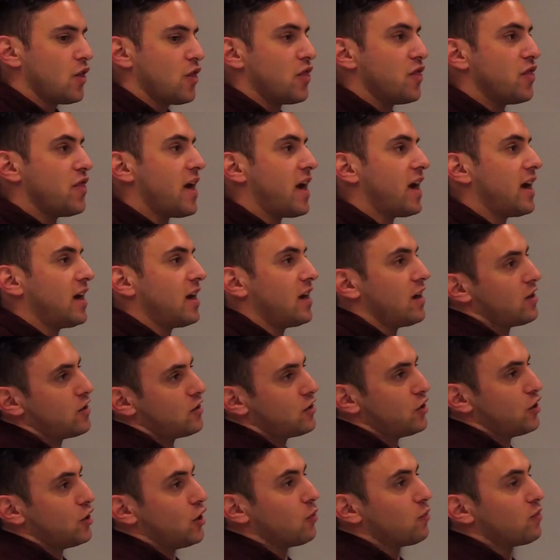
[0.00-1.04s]
they
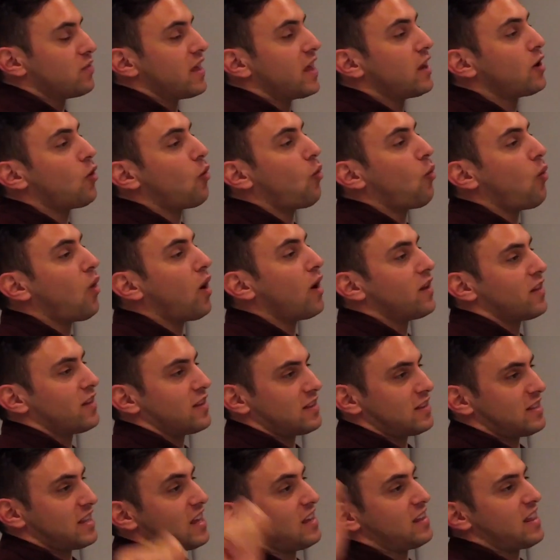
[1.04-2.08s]
don't
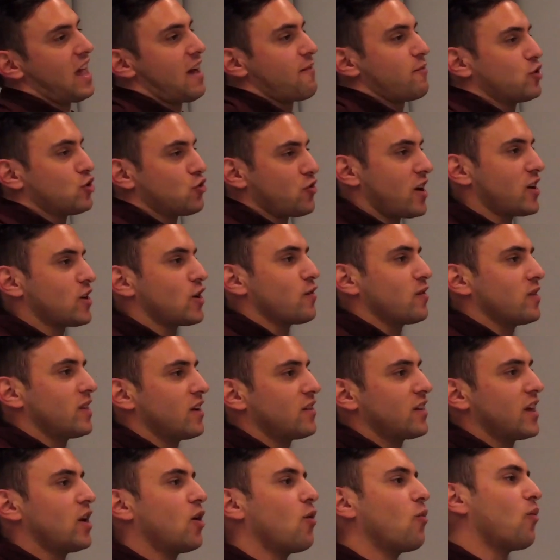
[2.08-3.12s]
want, say they have a trade over
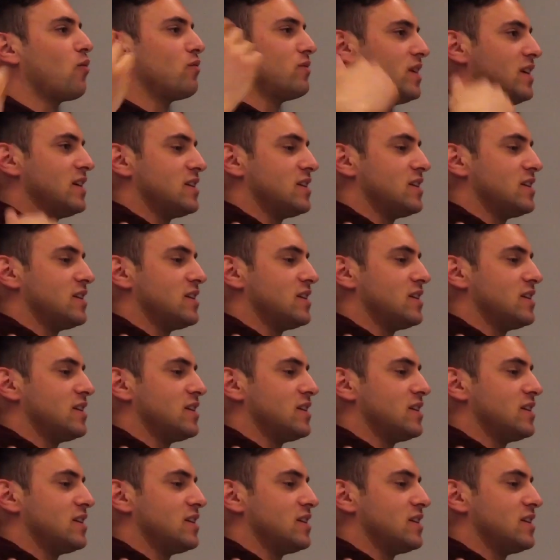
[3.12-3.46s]
there, they don't